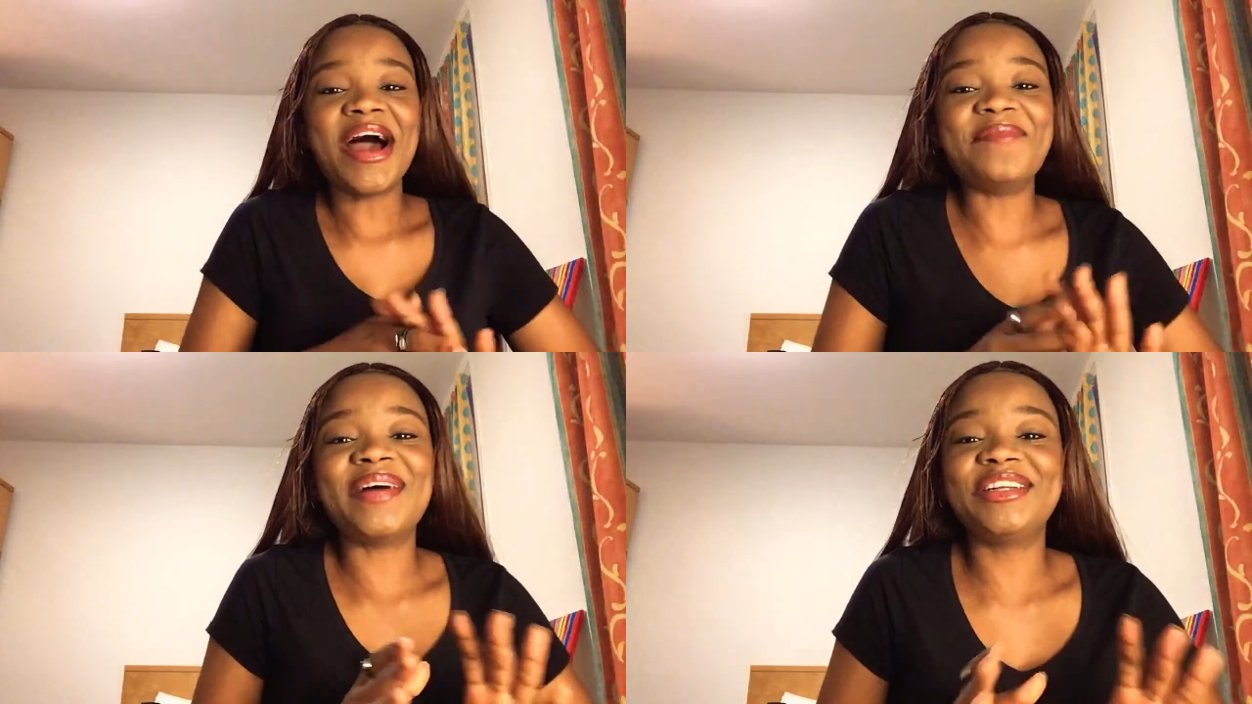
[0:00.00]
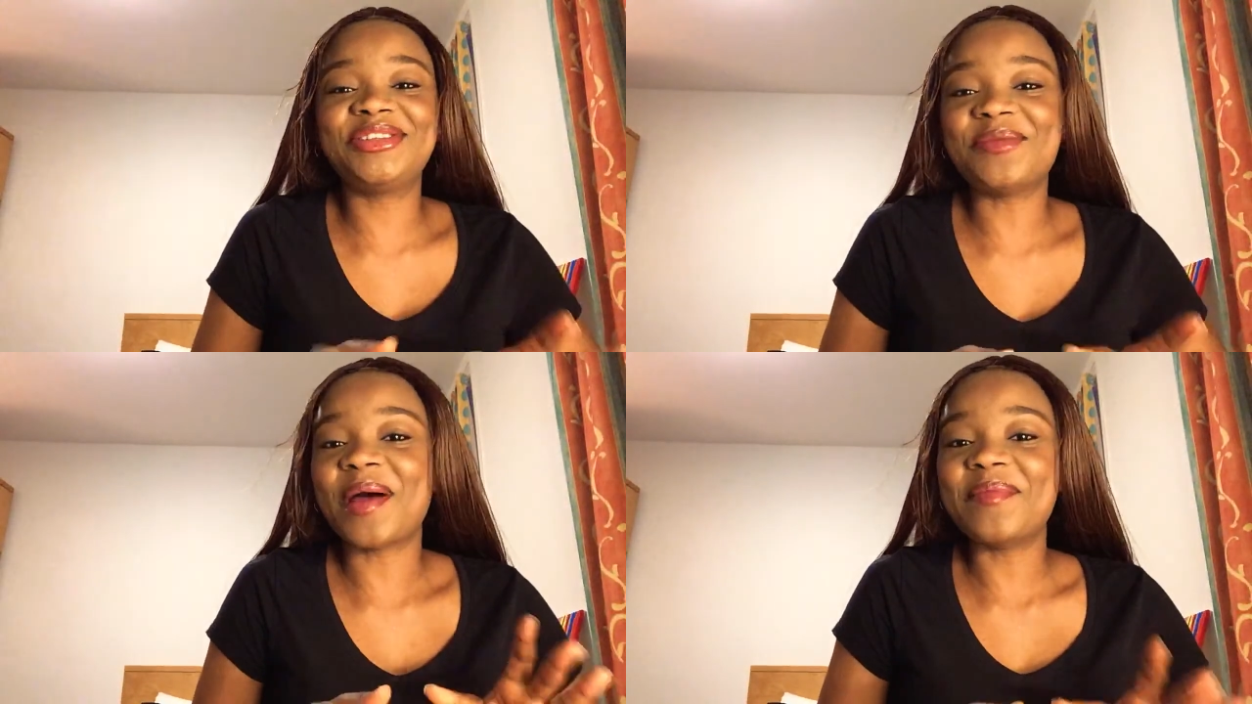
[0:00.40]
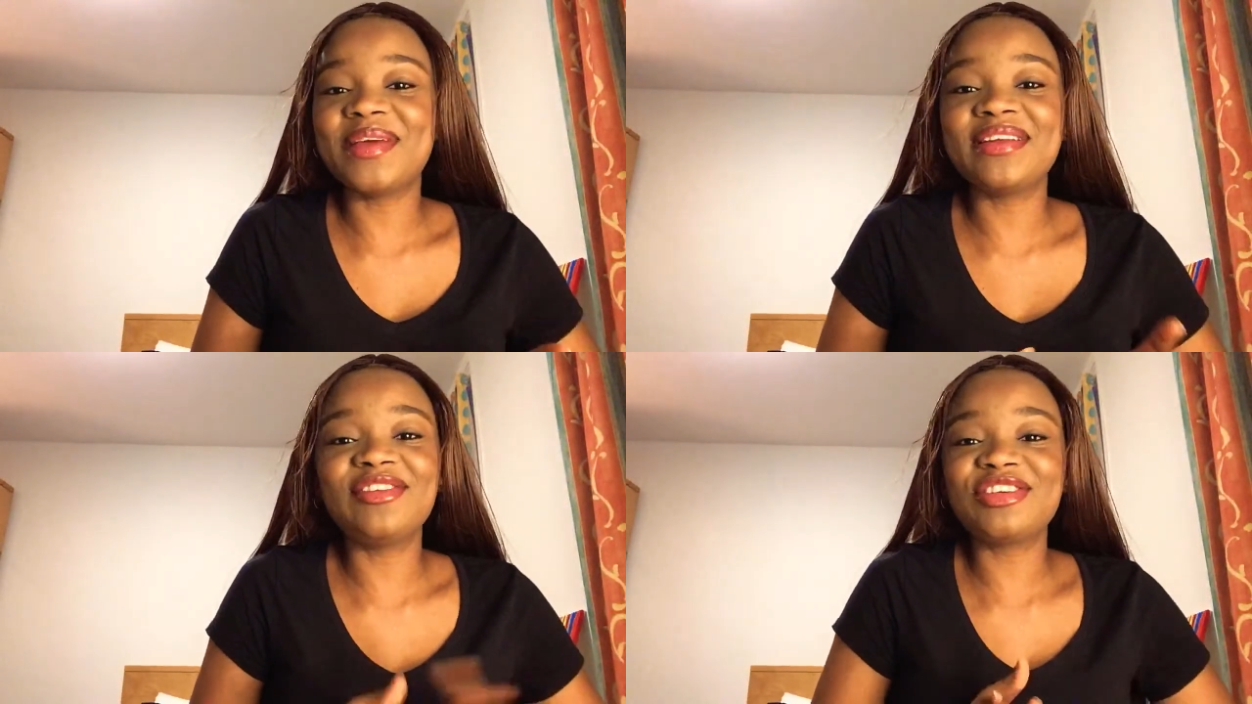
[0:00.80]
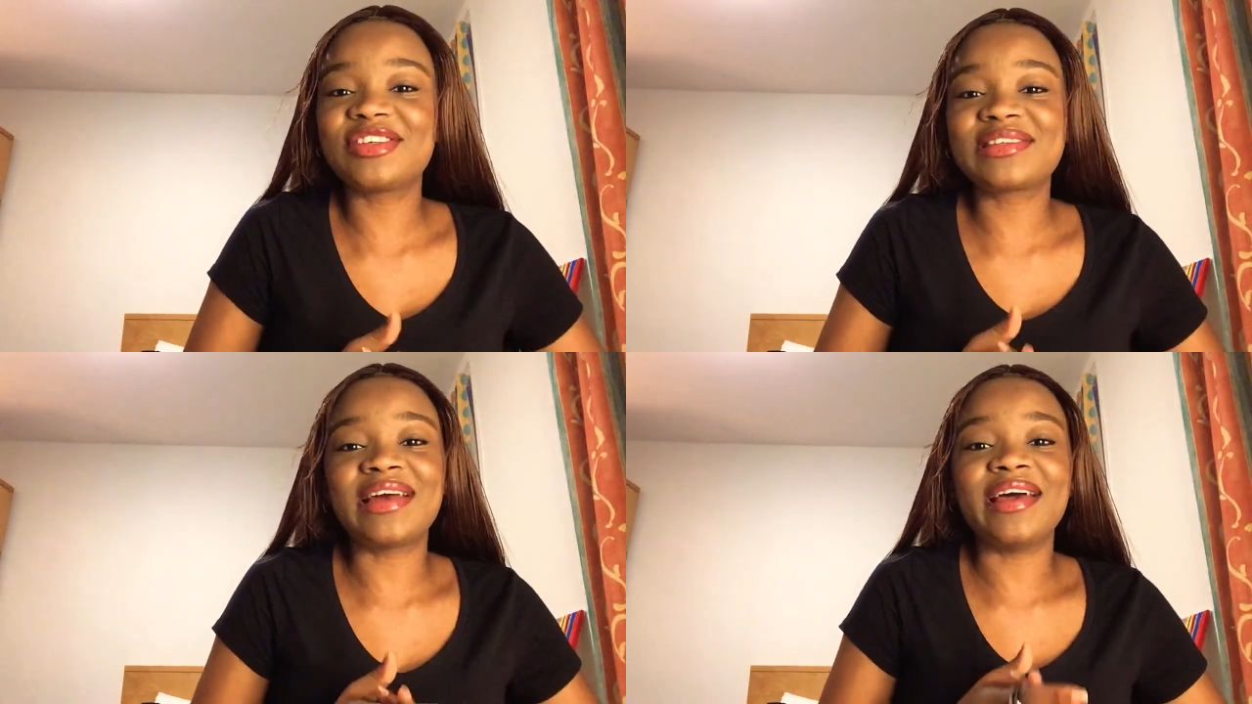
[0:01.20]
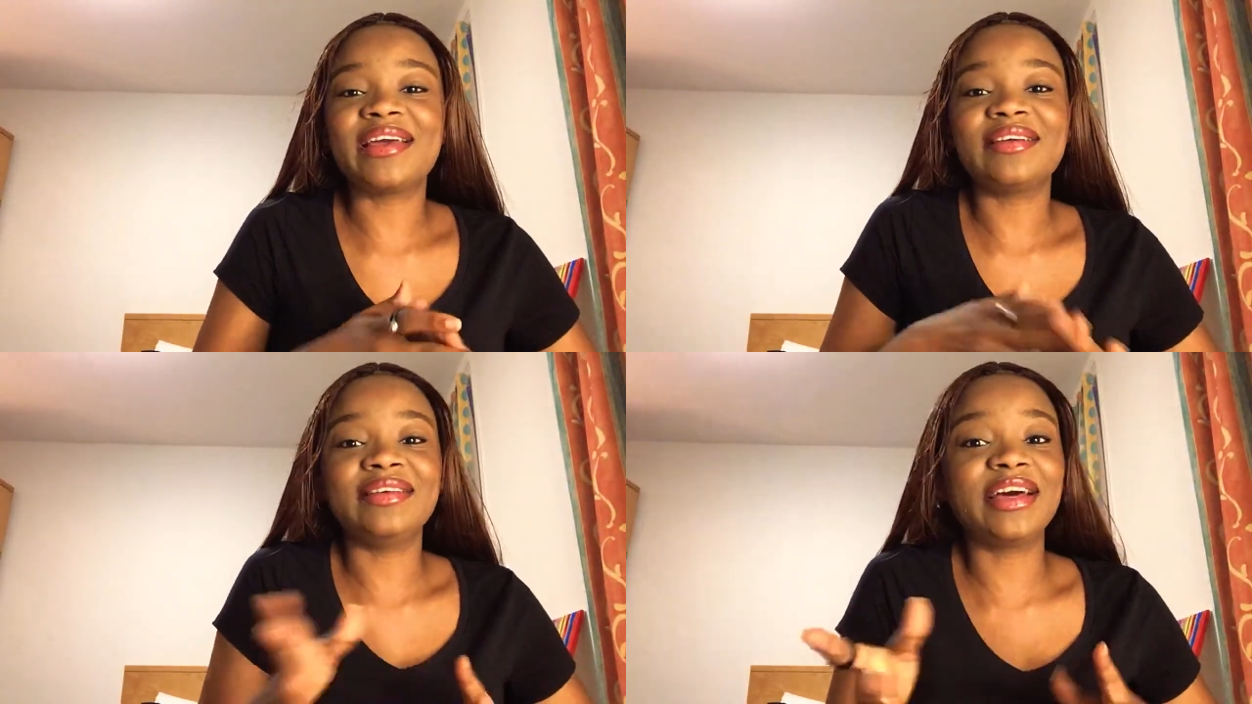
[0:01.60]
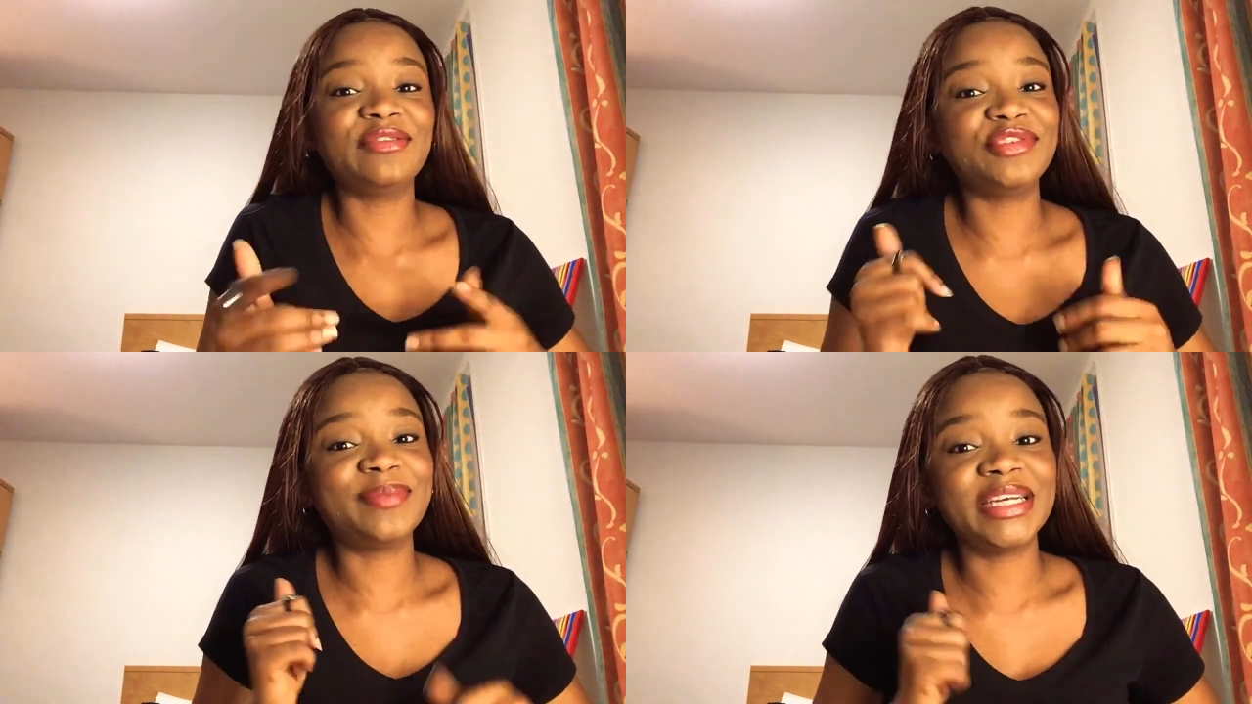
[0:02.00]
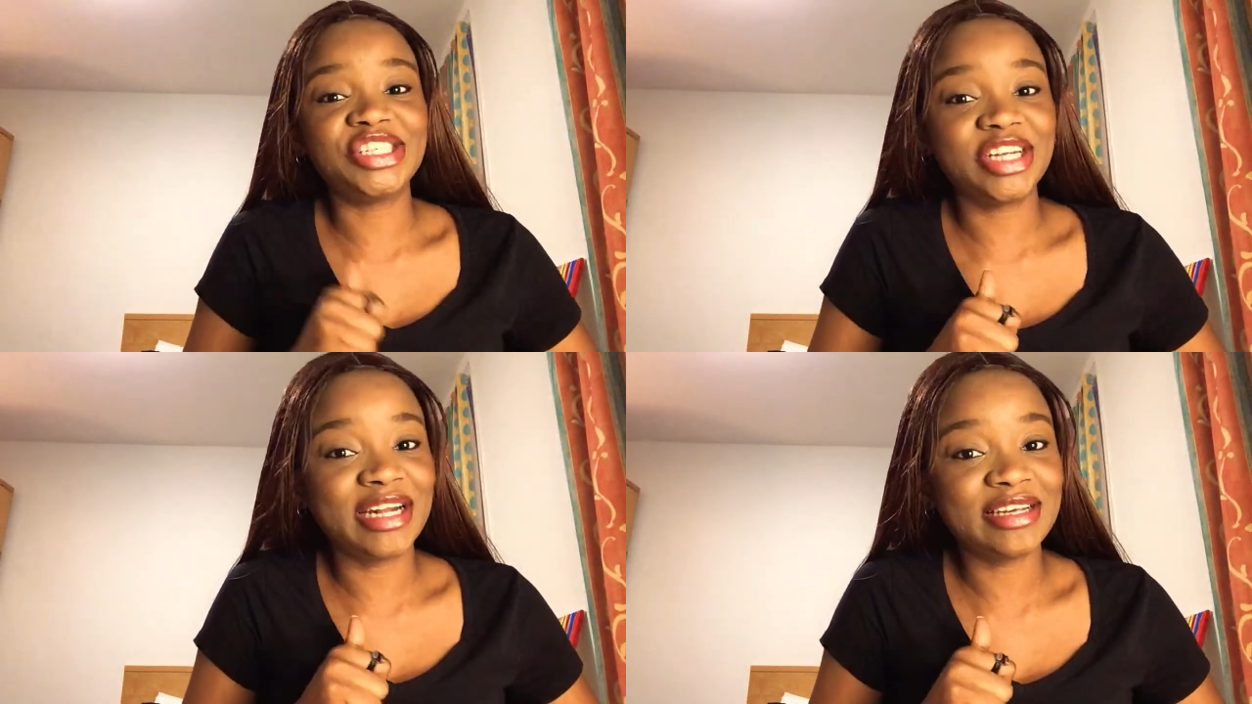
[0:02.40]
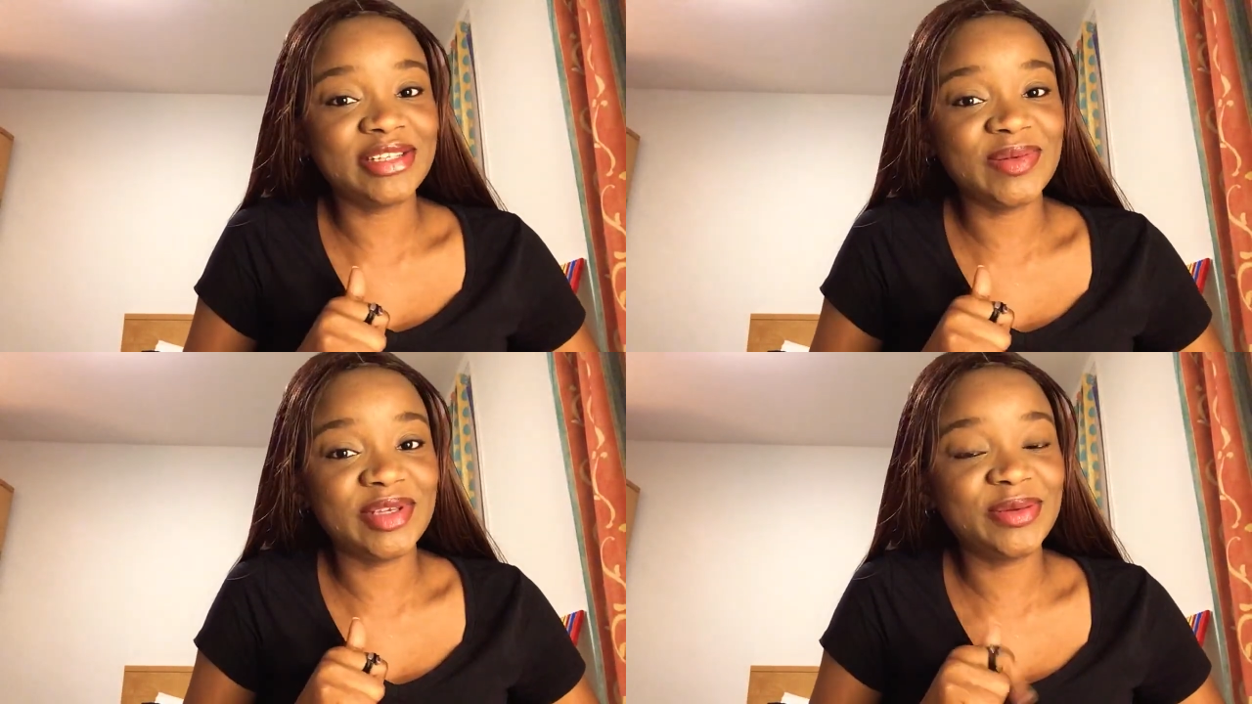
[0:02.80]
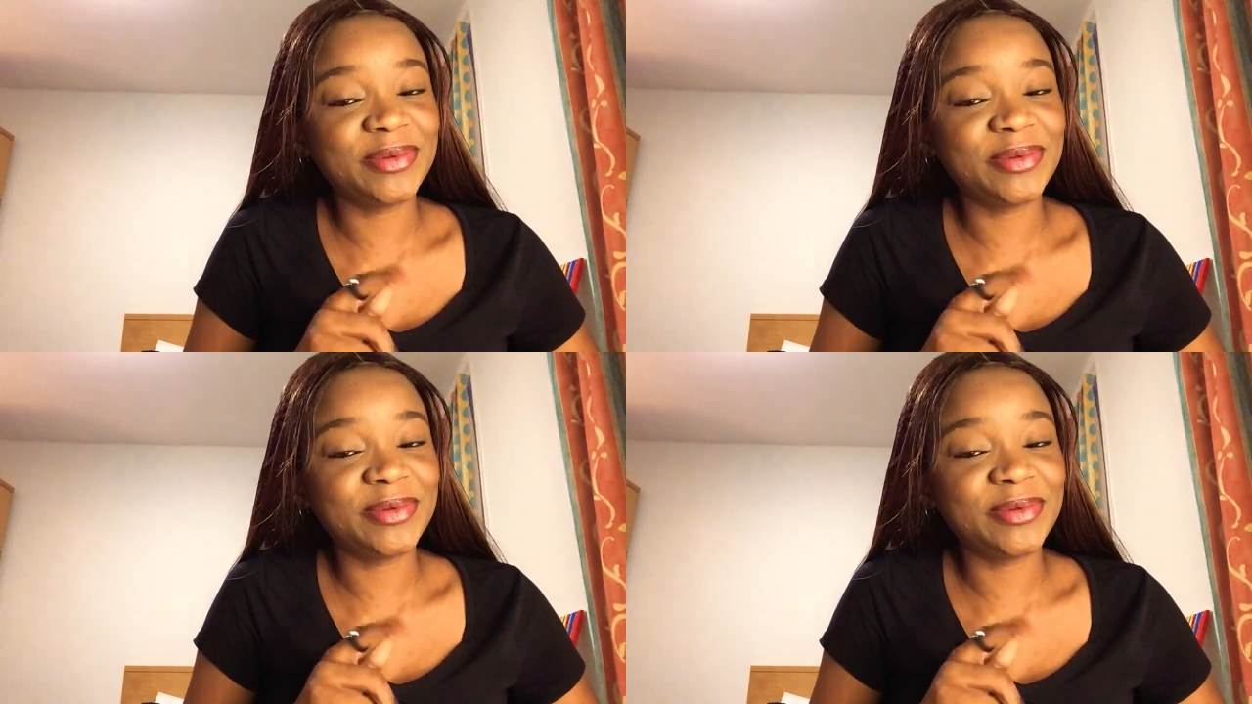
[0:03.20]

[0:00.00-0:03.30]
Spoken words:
And by job, I mean not just like the kind of job I shared last week.